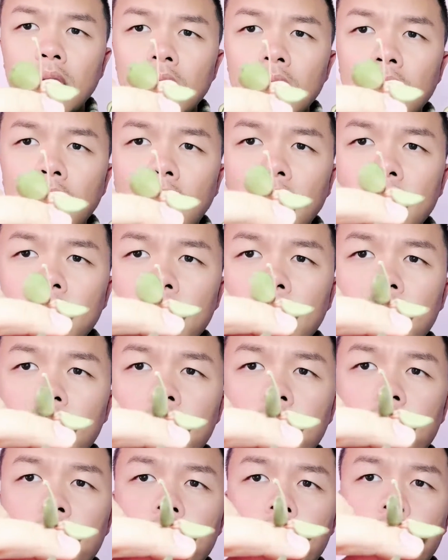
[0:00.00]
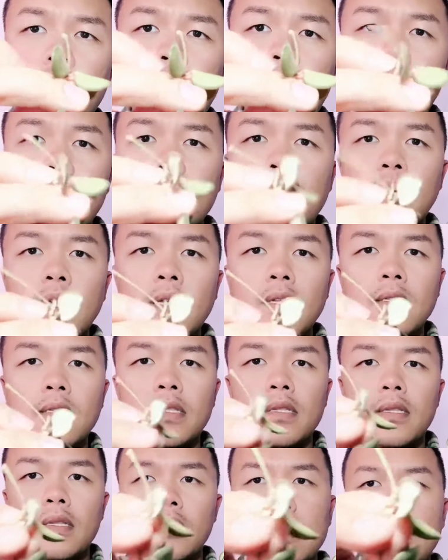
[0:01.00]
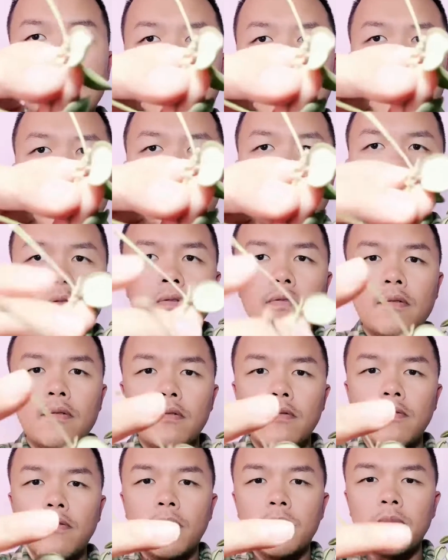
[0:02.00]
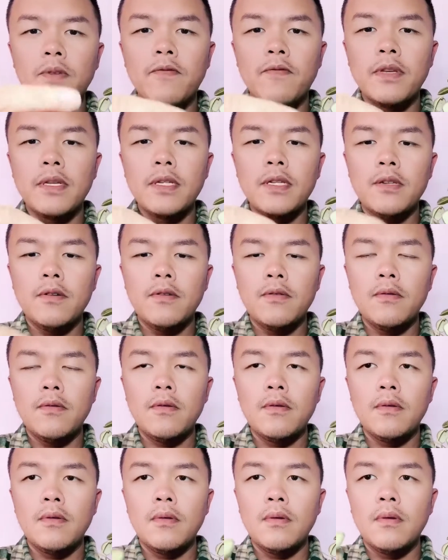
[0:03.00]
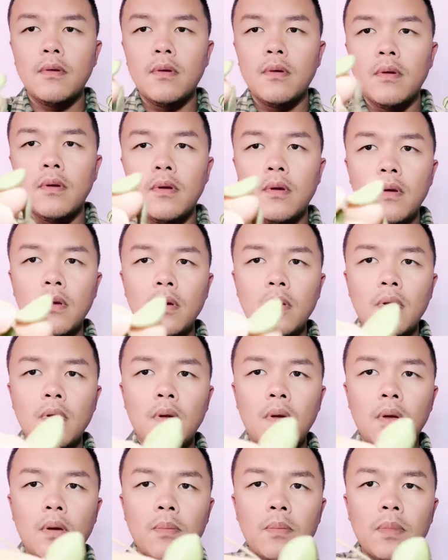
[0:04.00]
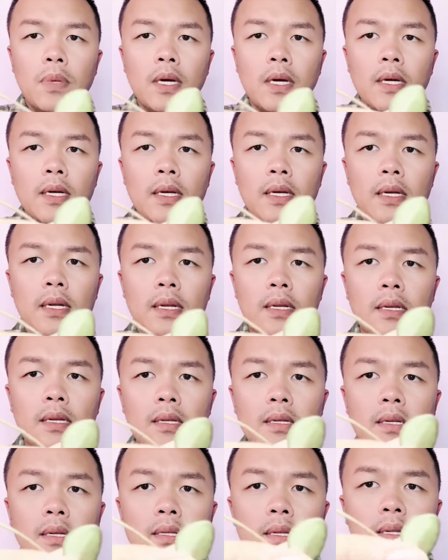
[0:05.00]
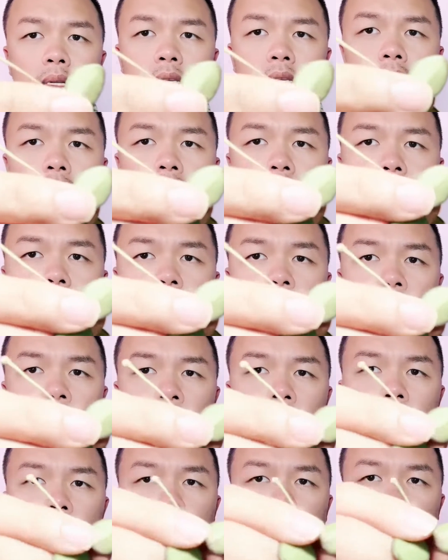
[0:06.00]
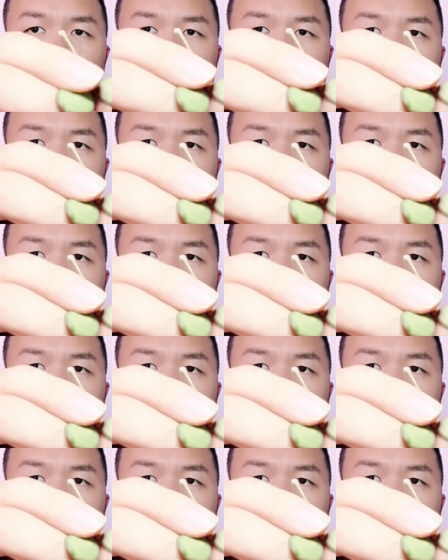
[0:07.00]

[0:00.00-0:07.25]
I don't know if you guys can tell from the video, but this leaf is fuzzy.